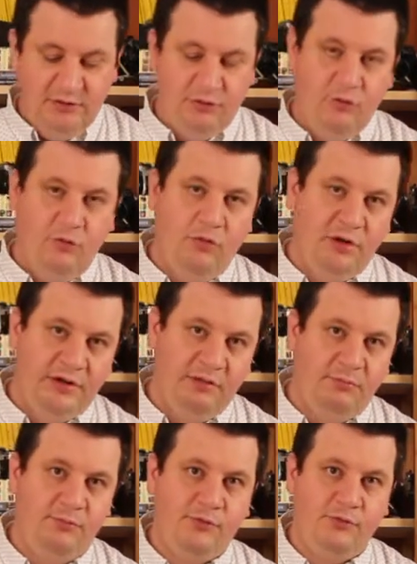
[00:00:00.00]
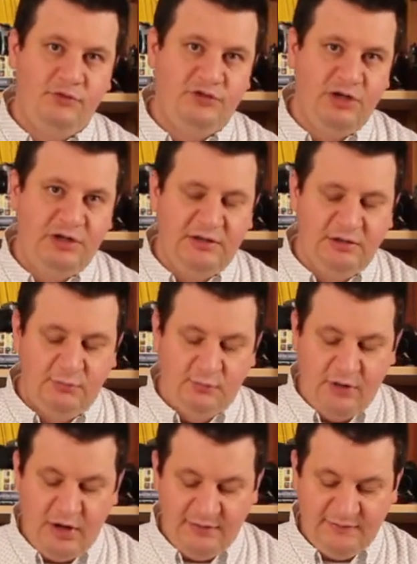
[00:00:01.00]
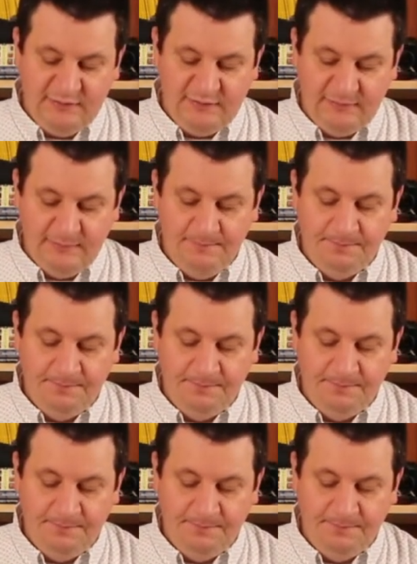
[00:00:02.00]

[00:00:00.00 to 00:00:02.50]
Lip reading: toward a projected process.